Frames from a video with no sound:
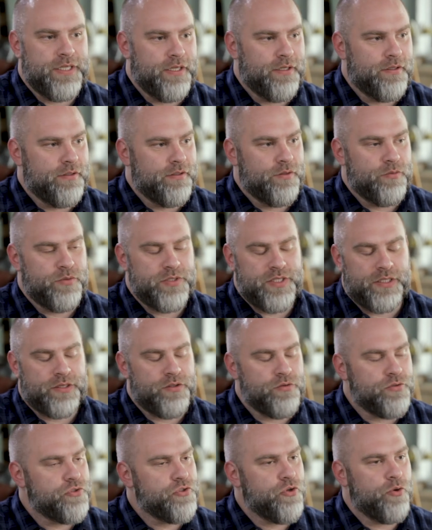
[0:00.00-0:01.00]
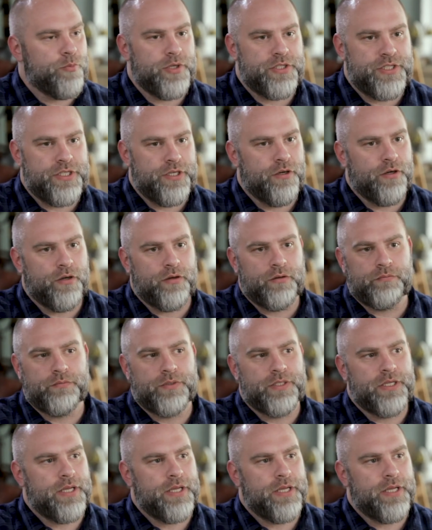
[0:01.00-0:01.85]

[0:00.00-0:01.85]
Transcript: it, it was like, there's so much here.